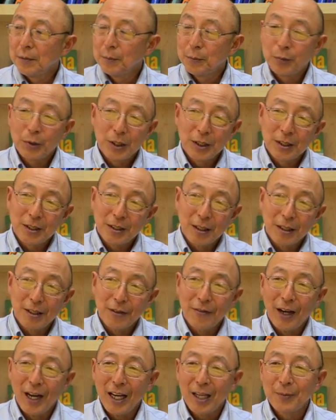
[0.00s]
bridge the
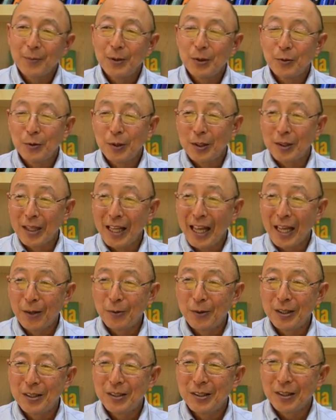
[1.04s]
divide between
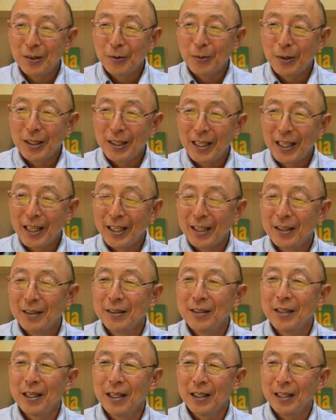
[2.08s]
language on the one
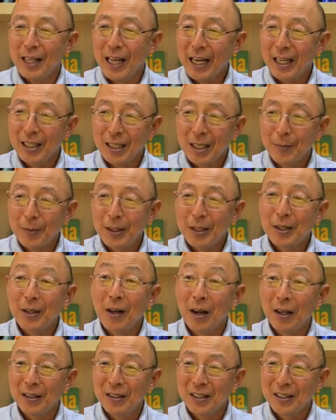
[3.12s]
hand and academic
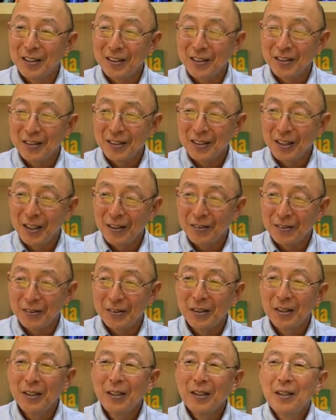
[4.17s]
content on the
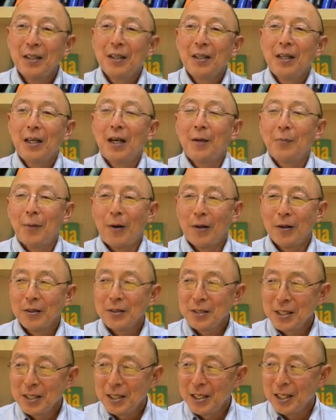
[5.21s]
other. Uh,
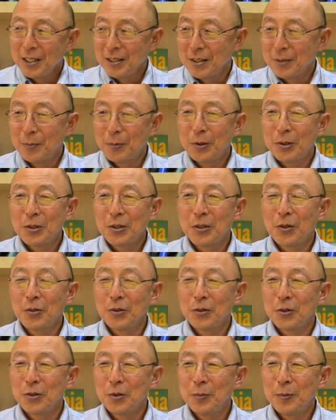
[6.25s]
policy tends to push
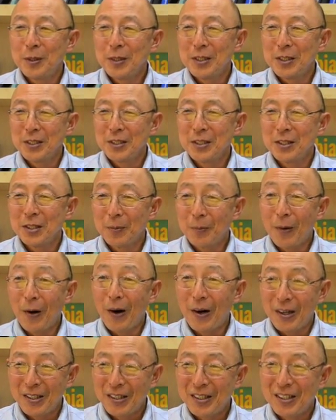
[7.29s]
those two pieces
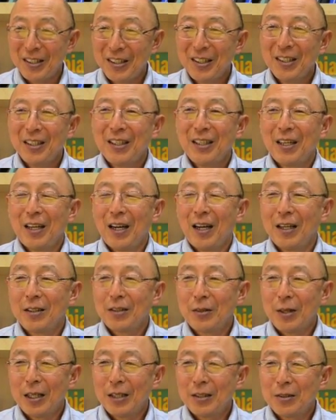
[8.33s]
apart uh,
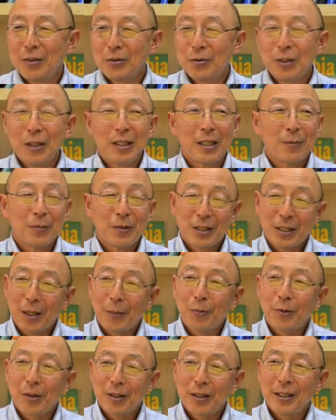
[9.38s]
trying to treat them
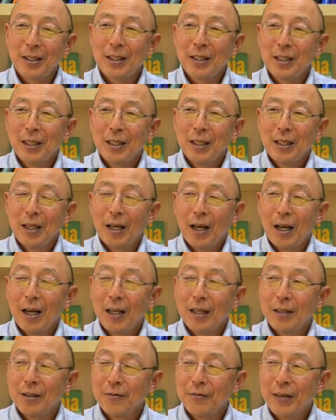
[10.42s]
separately.
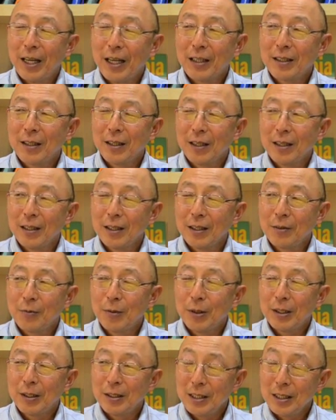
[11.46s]
Uh, and in fact, I think
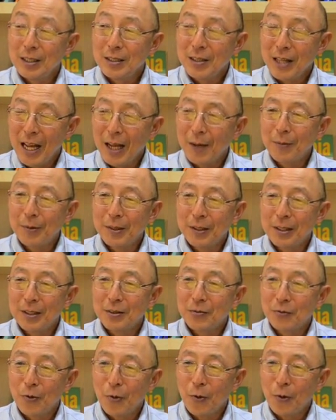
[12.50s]
what needs to happen
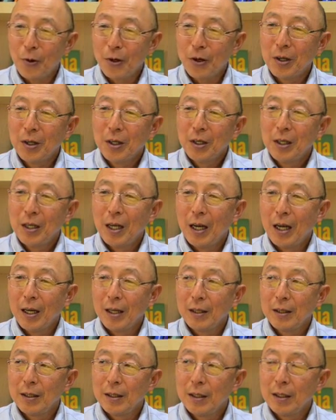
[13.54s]
is for
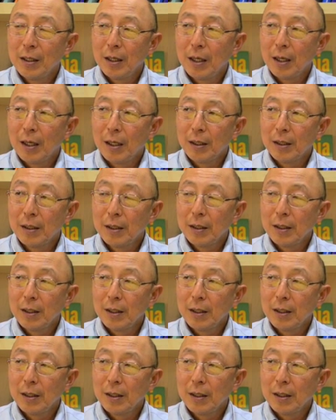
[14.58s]
uh, uh,